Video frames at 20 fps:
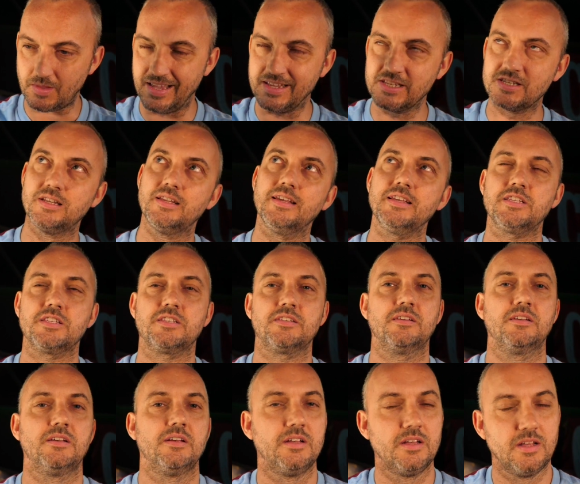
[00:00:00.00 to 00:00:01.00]
his
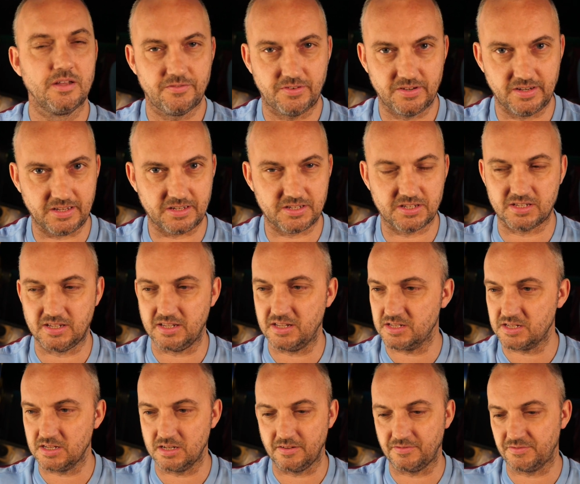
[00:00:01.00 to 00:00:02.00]
list for next
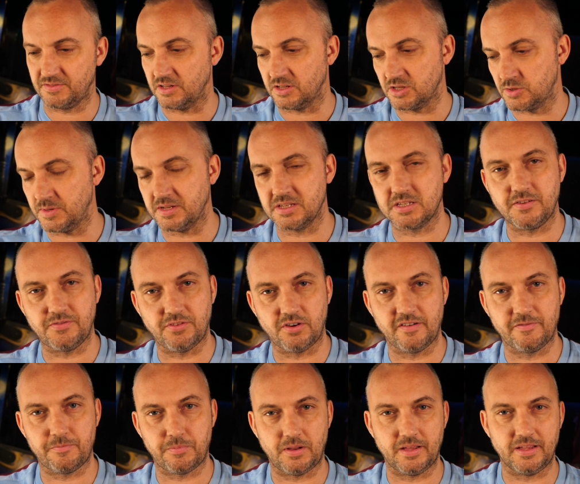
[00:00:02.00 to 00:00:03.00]
season of the
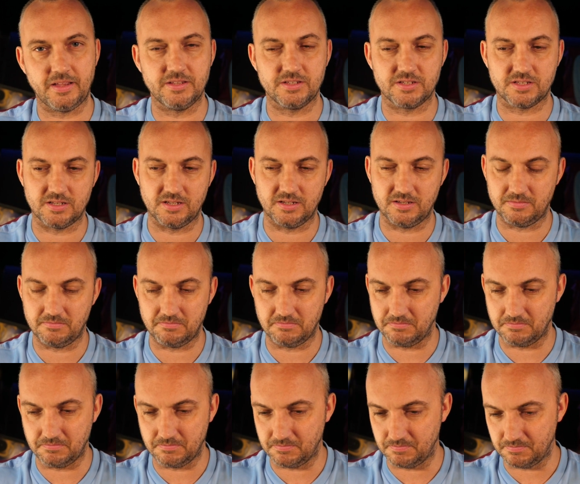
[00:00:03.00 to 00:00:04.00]
25 players that
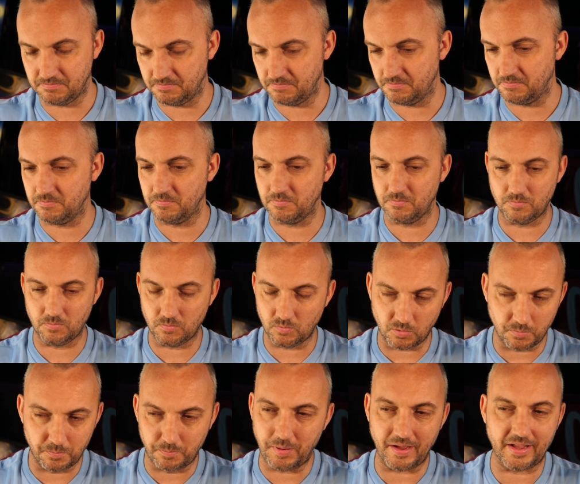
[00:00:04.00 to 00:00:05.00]

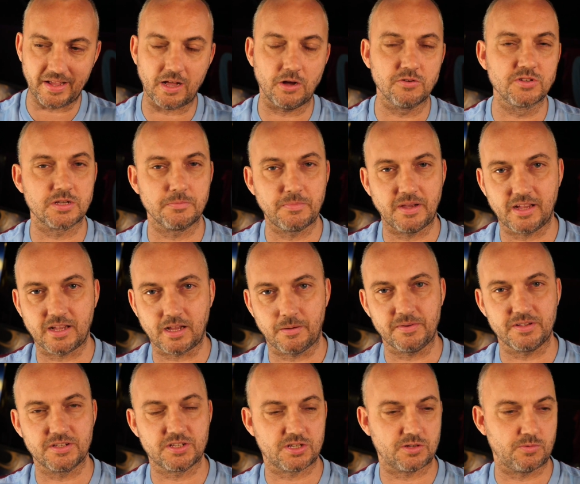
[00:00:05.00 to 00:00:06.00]
will go to make
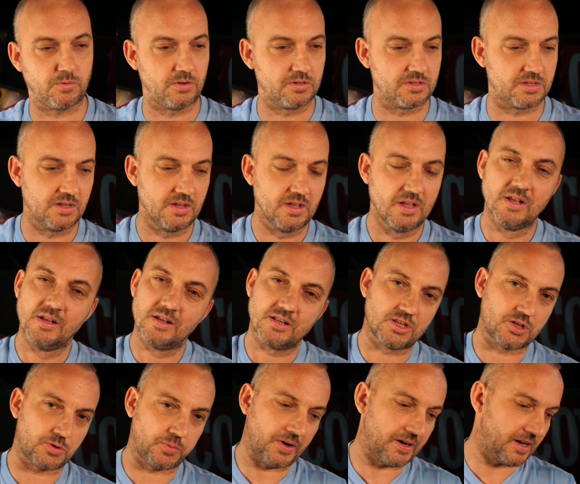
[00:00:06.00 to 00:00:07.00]
up his squad,
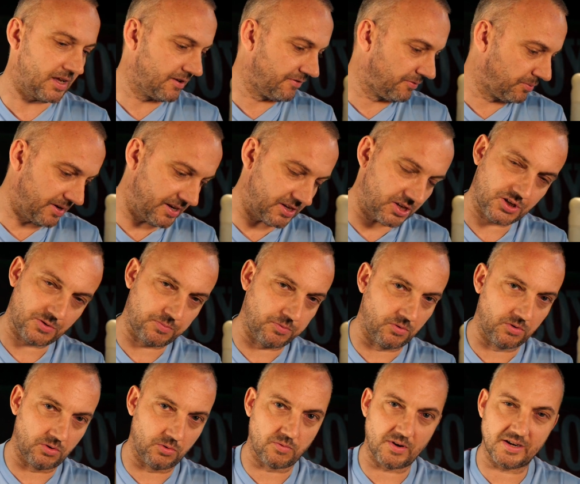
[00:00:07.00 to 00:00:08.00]
20 of which
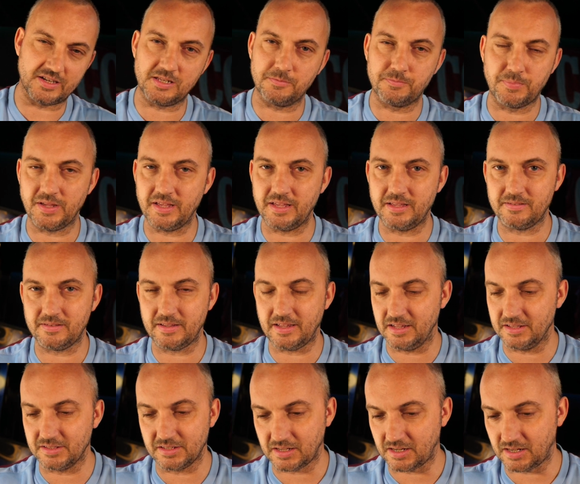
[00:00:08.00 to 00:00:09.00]
will already be
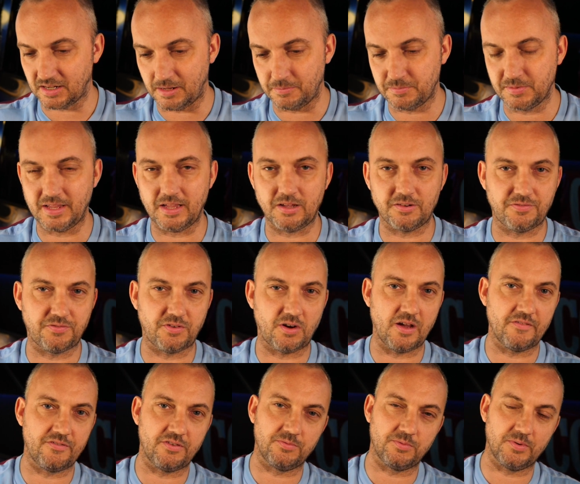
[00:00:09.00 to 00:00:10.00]
at the club now,
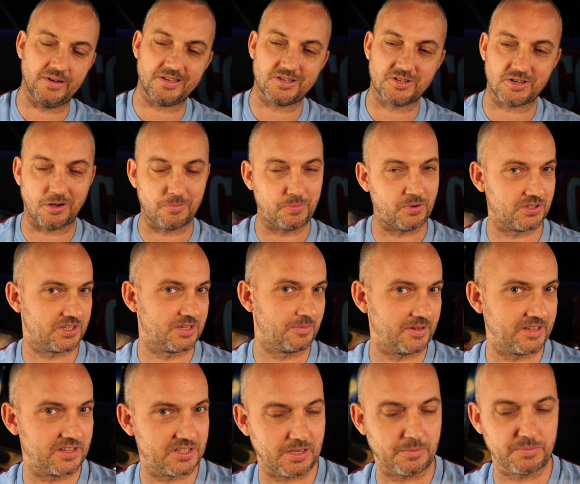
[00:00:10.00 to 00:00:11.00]
5 of which are
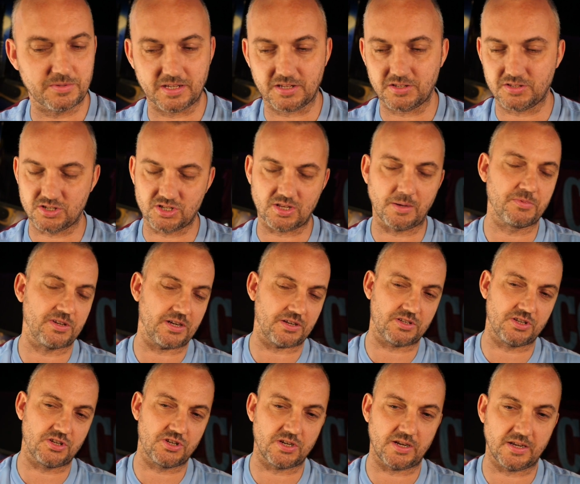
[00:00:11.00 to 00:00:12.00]
possibly
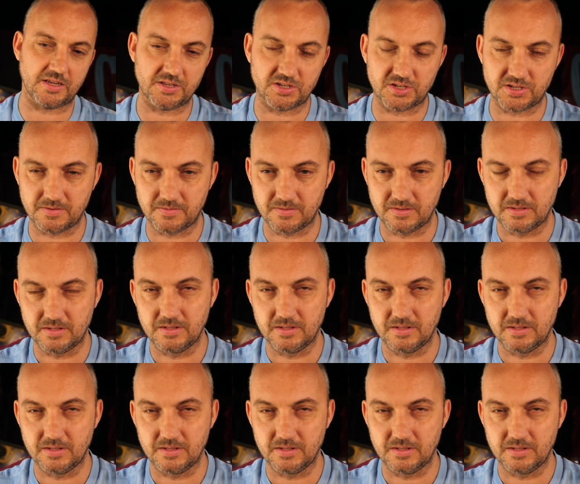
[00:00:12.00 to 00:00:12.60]
subject to change.